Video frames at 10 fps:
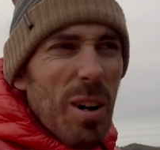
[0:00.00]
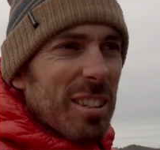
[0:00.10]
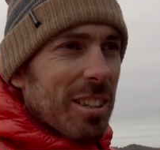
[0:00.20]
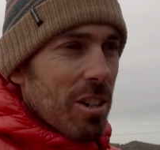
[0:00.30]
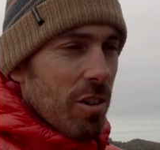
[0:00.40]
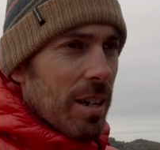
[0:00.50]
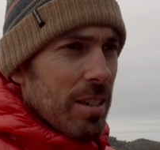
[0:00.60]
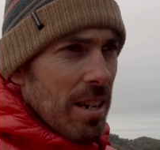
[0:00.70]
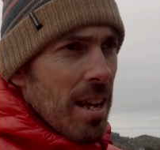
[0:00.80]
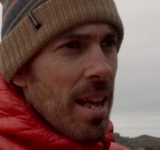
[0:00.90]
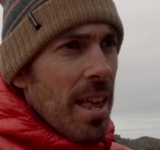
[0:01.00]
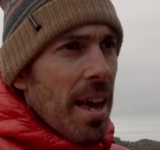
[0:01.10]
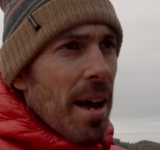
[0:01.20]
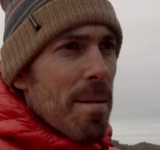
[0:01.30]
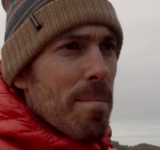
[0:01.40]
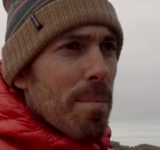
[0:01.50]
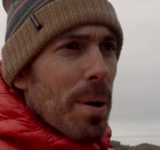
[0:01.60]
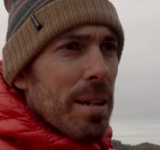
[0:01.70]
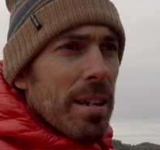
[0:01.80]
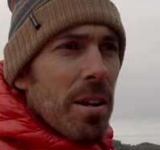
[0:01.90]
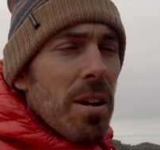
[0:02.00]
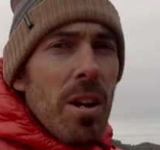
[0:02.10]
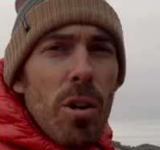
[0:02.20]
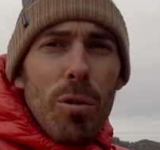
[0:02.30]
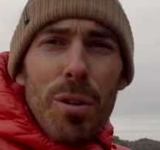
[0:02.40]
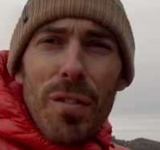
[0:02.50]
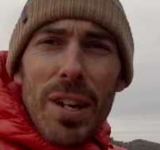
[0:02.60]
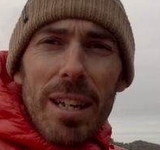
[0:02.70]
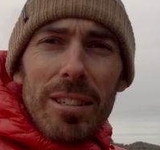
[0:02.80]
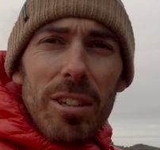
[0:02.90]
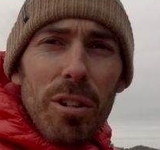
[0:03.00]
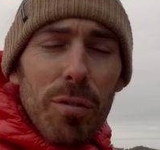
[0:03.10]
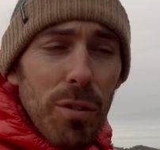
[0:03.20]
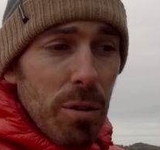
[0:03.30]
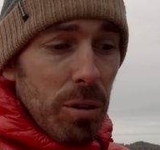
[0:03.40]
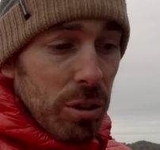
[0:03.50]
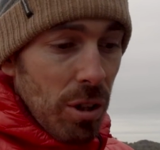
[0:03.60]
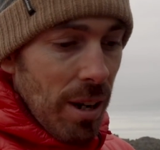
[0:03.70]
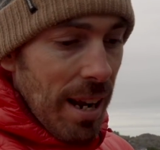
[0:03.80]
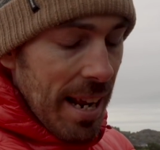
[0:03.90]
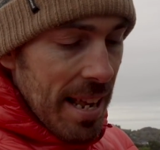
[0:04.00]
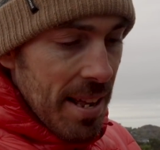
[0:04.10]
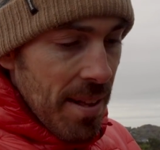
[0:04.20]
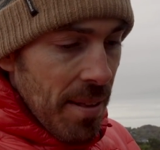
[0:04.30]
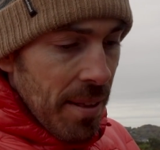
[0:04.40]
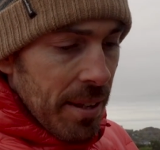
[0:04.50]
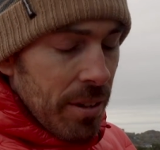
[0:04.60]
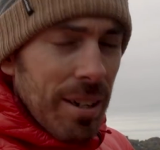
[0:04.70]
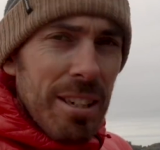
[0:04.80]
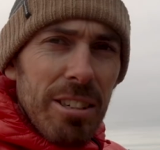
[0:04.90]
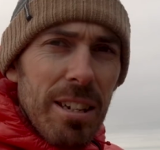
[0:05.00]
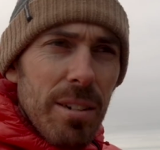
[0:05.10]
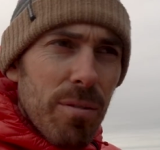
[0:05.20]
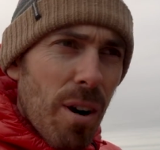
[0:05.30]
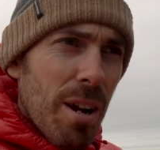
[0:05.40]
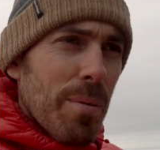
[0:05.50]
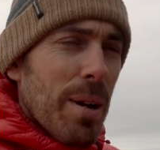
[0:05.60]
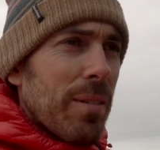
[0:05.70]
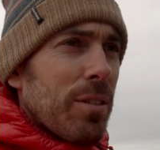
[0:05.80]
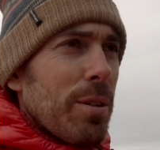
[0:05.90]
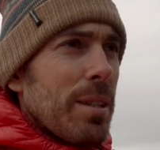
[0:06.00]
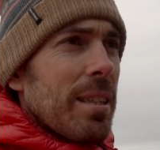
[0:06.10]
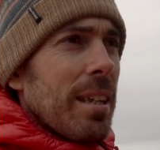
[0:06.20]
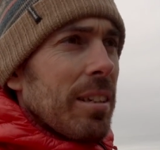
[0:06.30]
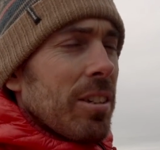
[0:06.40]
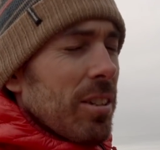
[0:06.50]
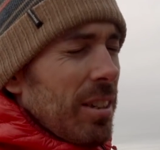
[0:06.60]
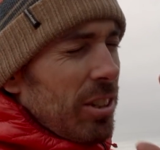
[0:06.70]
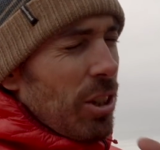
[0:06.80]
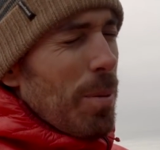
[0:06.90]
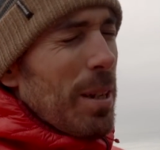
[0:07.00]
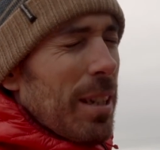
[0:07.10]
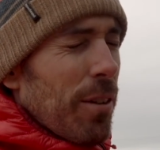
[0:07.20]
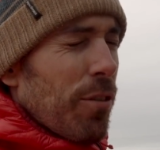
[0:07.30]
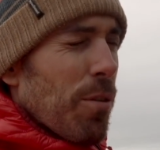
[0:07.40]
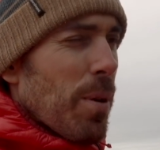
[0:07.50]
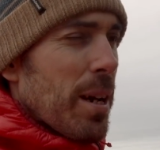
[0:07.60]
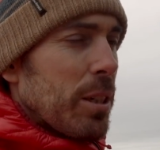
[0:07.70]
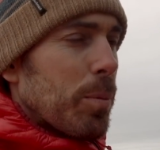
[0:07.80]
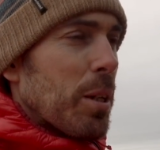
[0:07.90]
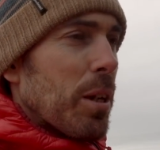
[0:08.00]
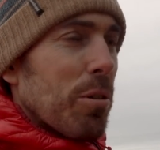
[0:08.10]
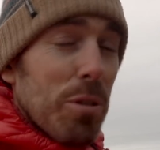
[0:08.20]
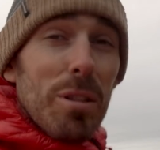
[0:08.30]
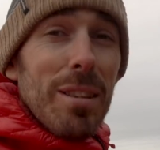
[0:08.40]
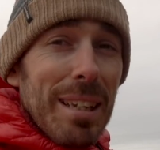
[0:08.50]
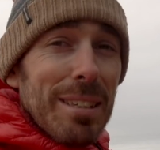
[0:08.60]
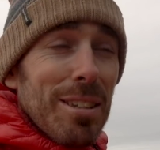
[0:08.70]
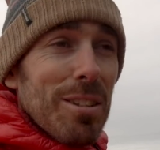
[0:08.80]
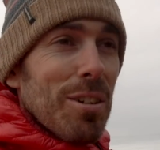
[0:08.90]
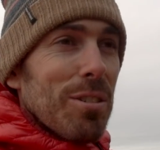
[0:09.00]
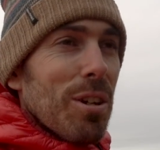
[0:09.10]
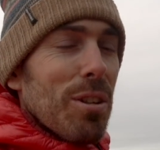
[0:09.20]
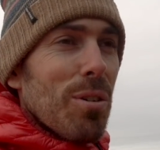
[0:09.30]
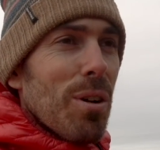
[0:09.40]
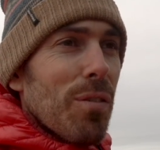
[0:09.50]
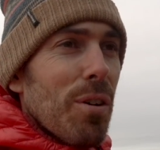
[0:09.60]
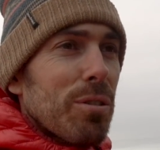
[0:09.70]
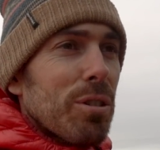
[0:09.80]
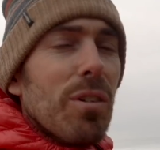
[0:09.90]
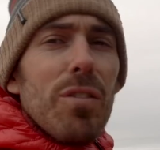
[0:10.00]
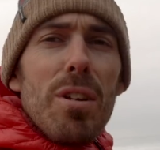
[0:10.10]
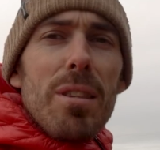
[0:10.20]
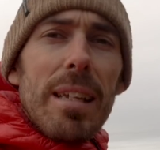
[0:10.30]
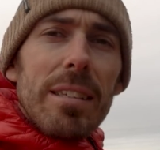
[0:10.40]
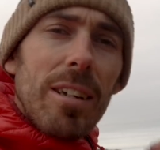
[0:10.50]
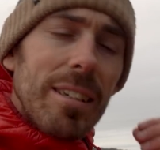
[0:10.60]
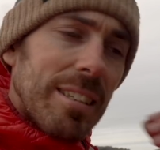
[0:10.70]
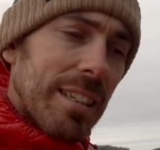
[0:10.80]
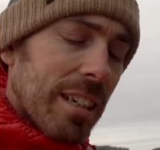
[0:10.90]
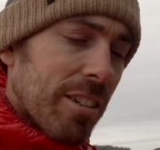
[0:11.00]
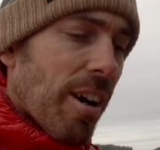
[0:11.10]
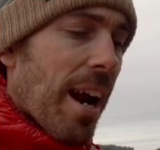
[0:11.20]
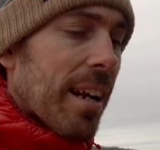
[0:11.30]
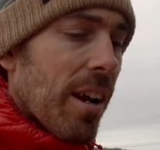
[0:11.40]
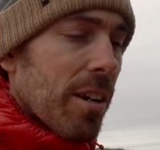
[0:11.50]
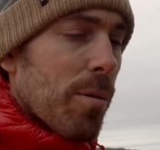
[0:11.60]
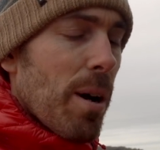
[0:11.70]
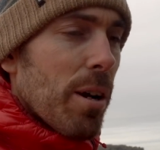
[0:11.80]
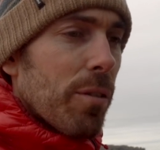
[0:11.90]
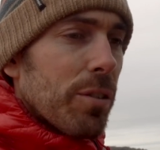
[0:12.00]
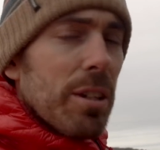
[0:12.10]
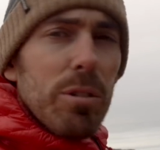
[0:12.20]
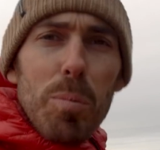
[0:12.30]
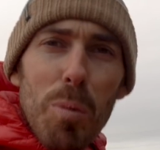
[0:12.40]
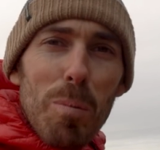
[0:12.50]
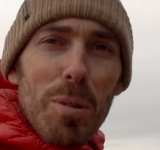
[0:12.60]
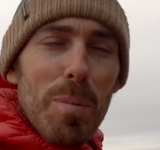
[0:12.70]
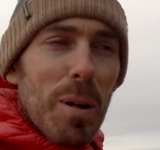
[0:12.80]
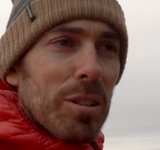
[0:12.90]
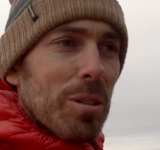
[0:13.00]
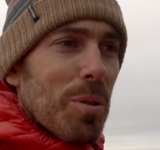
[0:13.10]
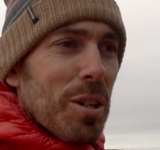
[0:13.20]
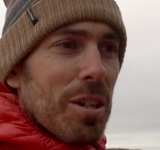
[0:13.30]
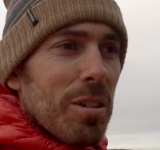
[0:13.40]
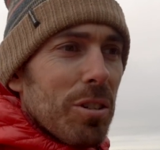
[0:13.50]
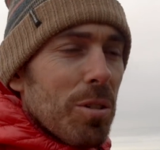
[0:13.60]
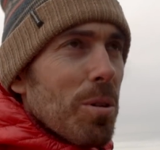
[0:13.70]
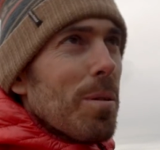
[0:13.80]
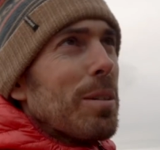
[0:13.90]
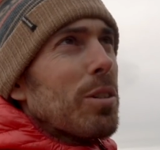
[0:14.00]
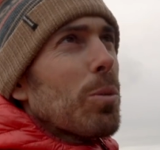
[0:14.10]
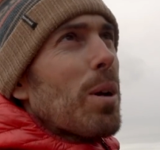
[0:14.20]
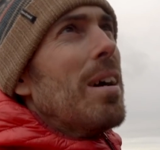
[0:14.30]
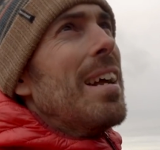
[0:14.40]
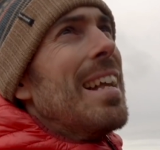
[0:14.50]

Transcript: quite so crazy, but you know, all the videos I do focus on like not necessarily the right way of doing things, because there's so many different ways, but you know, good things to do. So I thought I'd focus on a few things that I see at the crag like quite often. This was prompted by someone in the YouTube comments as well.